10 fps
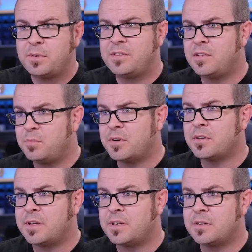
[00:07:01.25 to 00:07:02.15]
PC
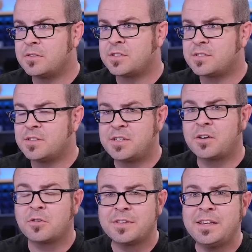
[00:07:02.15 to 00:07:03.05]
building, just the
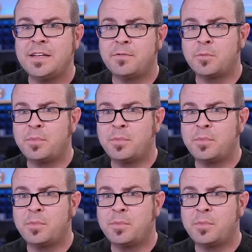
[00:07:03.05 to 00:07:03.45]
general need for